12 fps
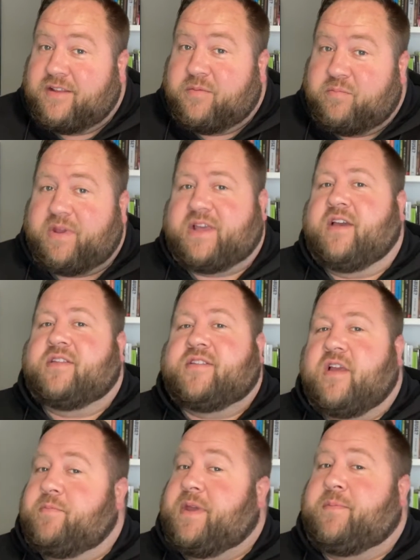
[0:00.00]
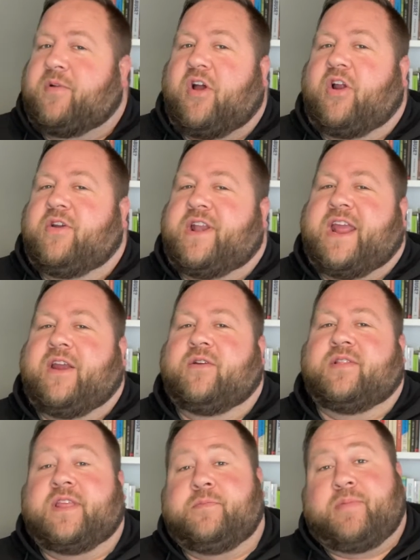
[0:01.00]
because some people are
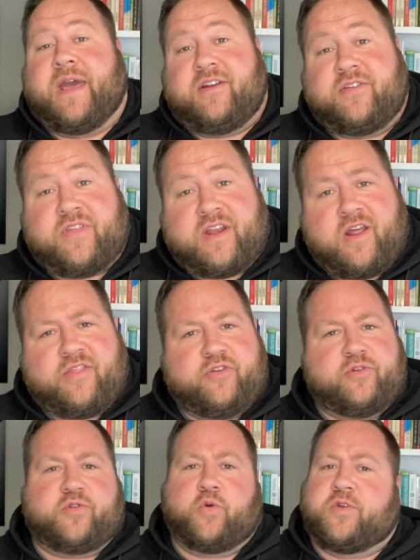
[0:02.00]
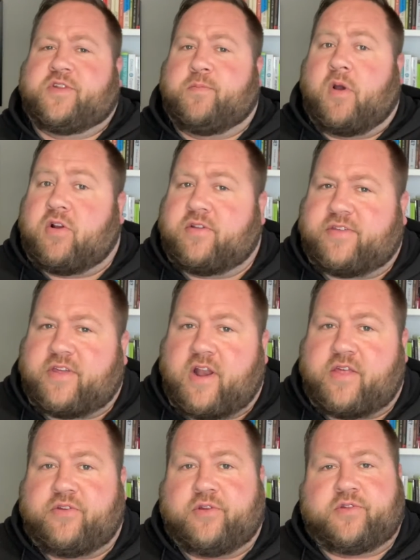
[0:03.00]
inherently better than others, or smarter than
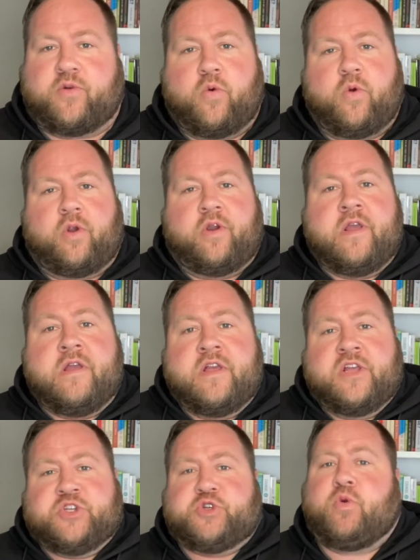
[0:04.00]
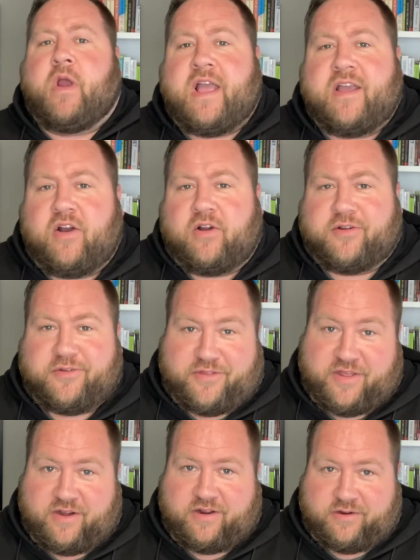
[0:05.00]
others, or try harder
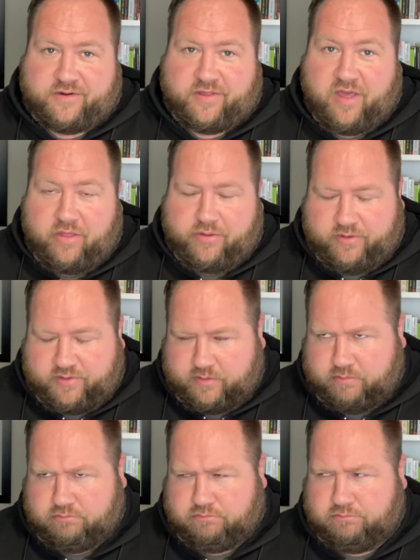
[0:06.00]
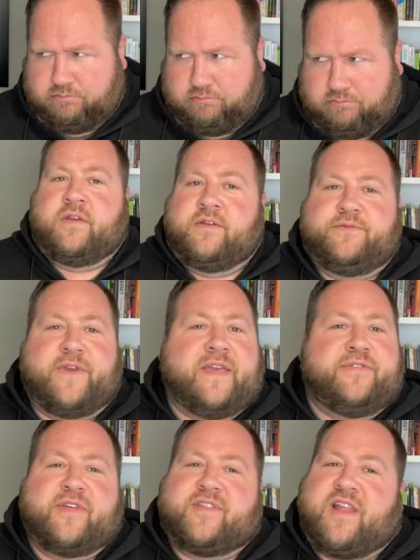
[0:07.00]
than others.
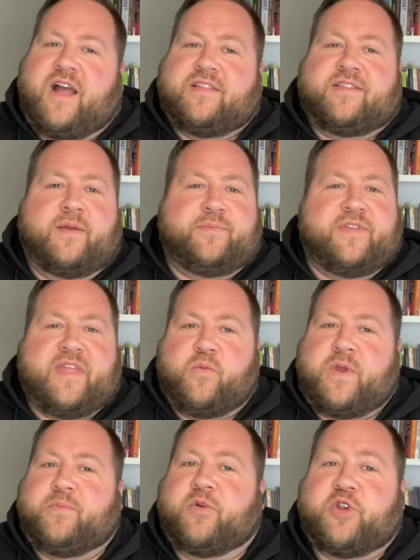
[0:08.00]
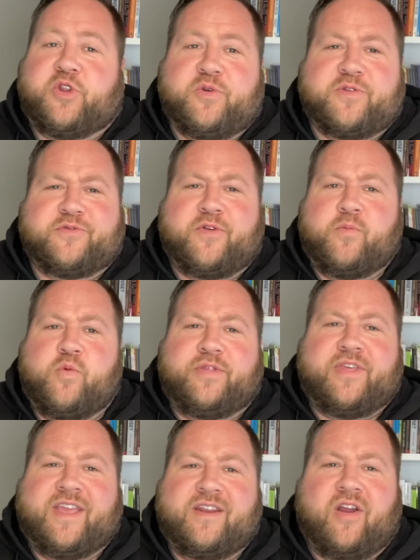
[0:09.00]
Faith is not something that we produce from
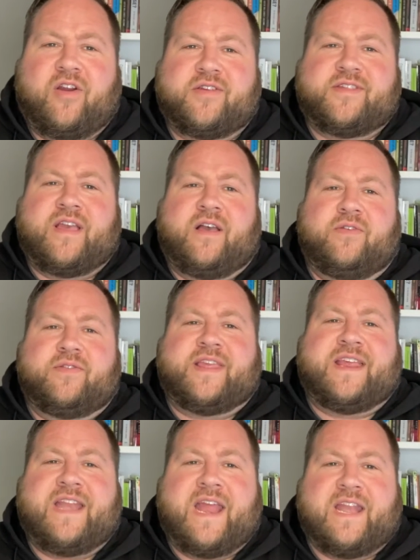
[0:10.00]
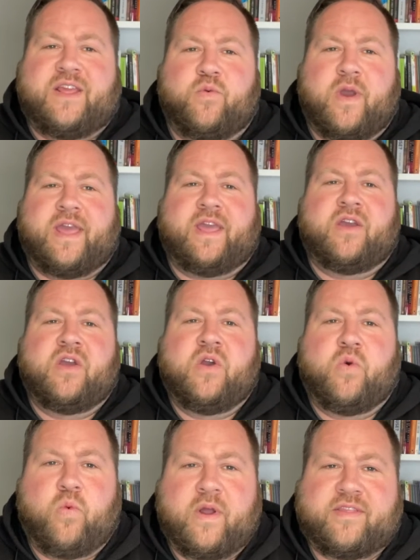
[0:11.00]
within ourselves in any way
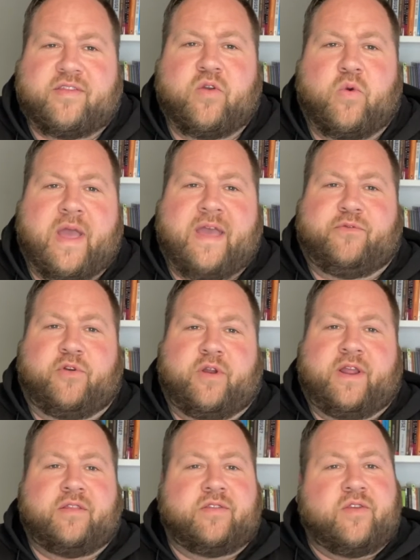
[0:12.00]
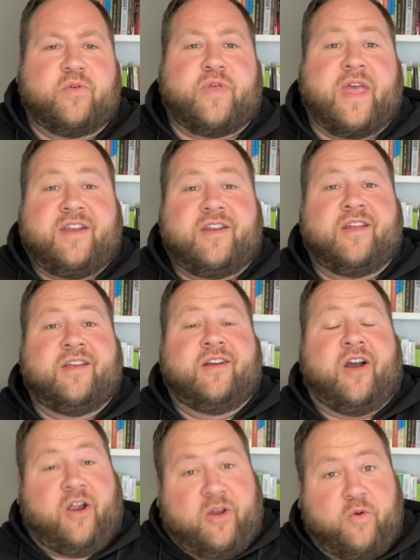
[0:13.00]
whatsoever. And so then
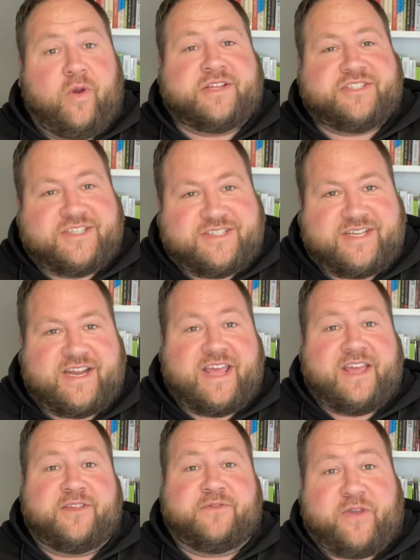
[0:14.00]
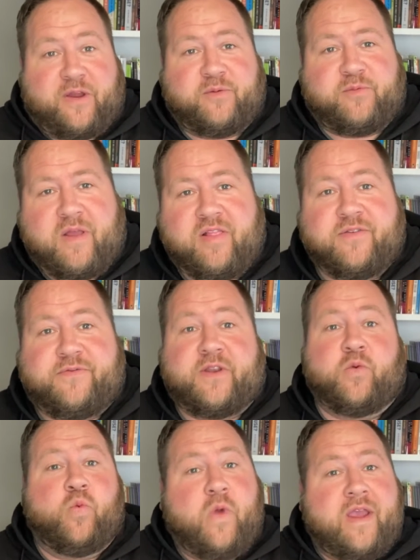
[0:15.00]
our question today is very
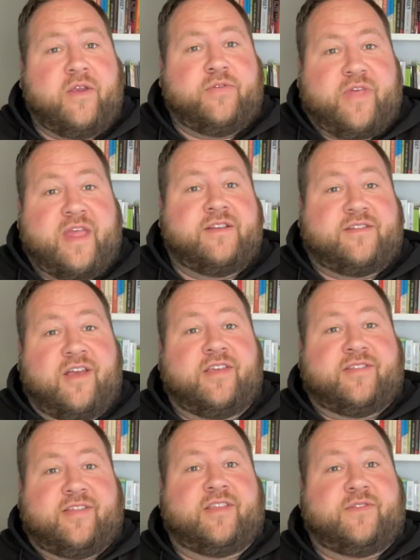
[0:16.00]
relevant. Where then does this